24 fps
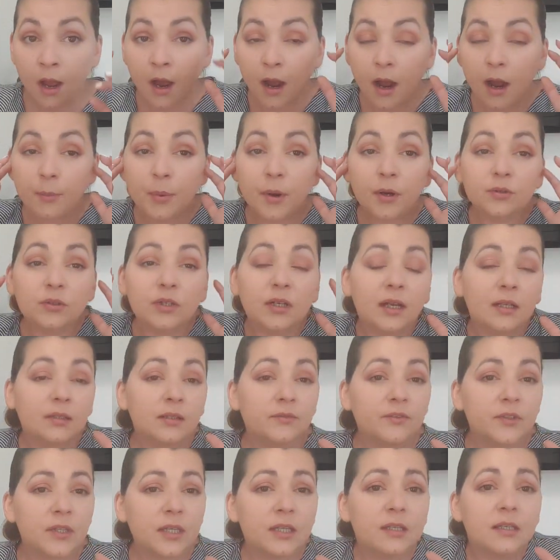about a lot of
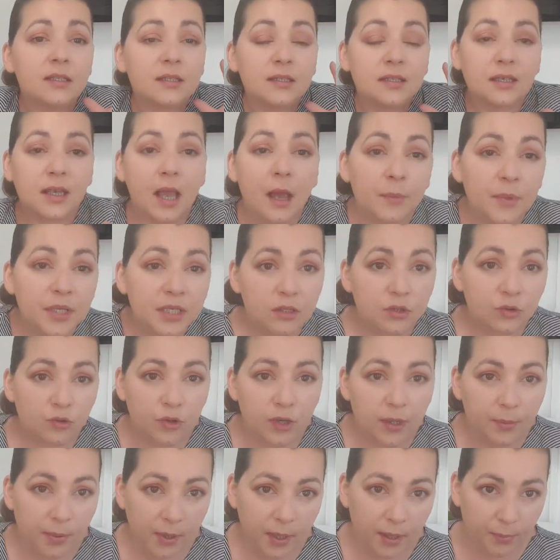things. It's
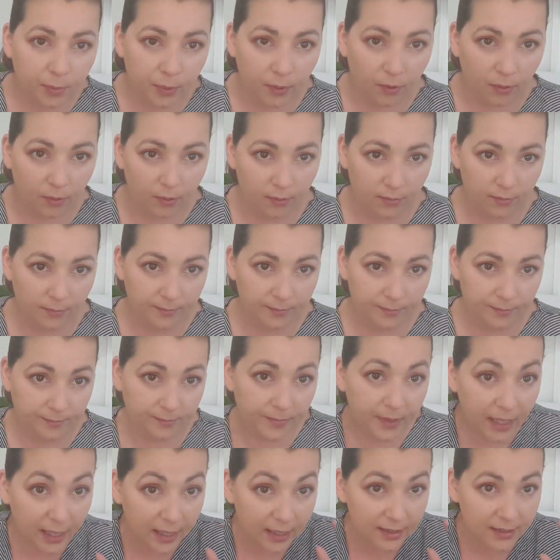chemistry, people.
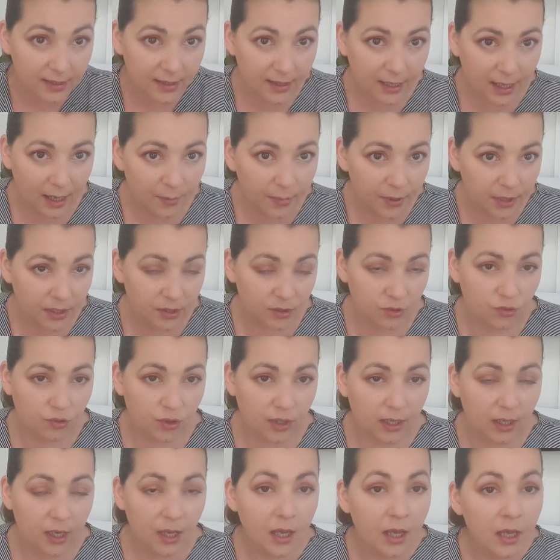It's
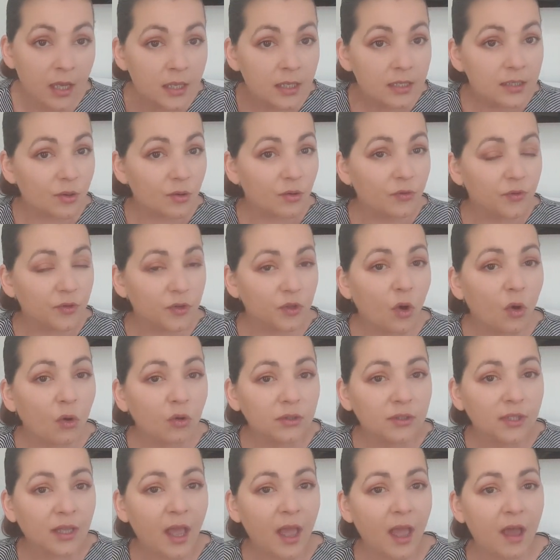chemistry. So if you
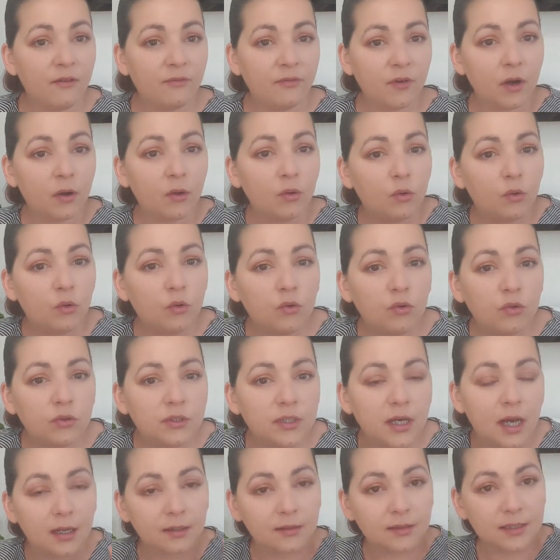don't have a good
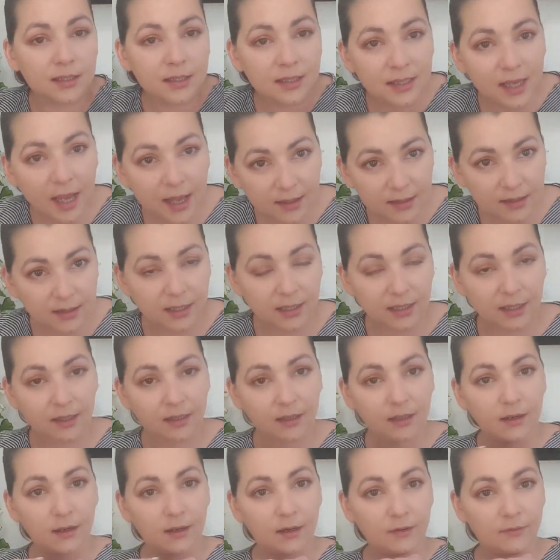
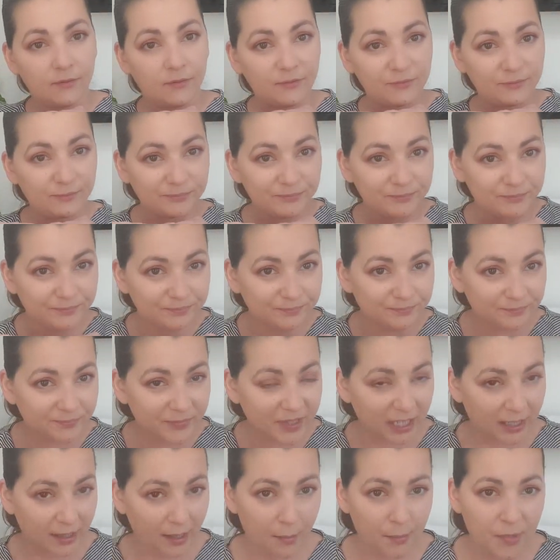understanding of
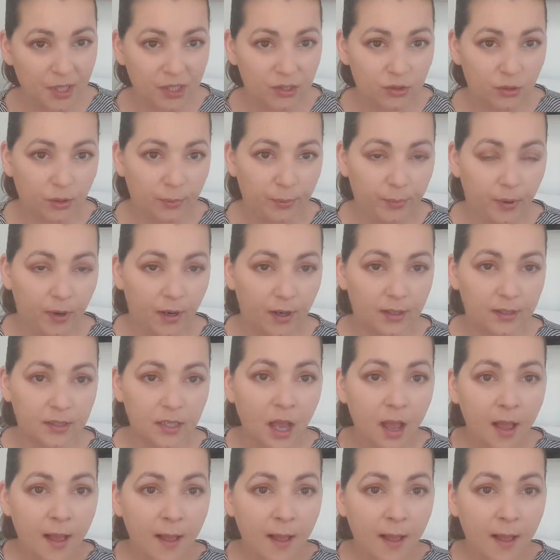the chemistry part,